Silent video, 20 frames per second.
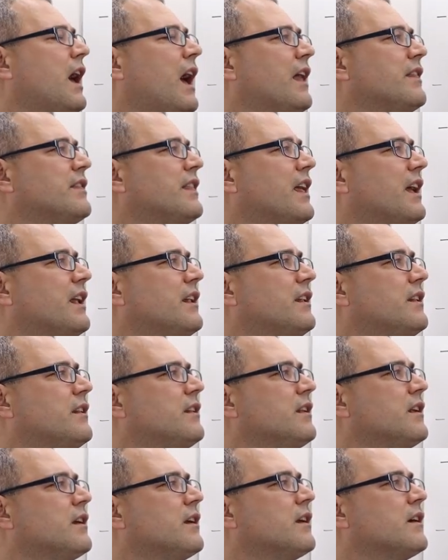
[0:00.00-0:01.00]
and
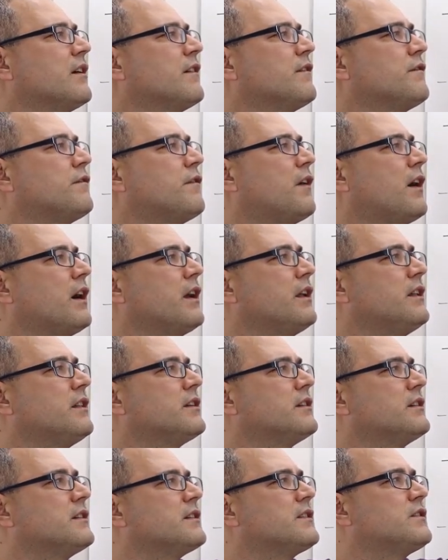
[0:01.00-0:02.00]
then
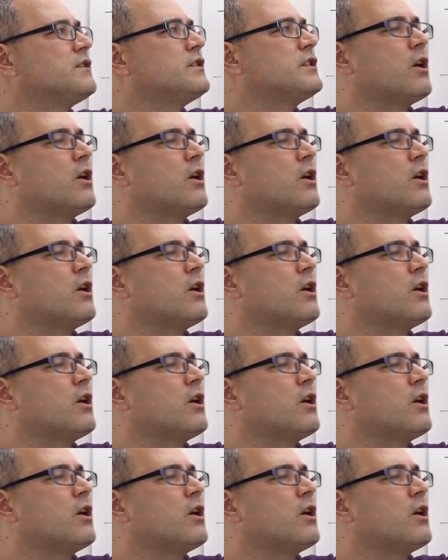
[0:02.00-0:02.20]
find the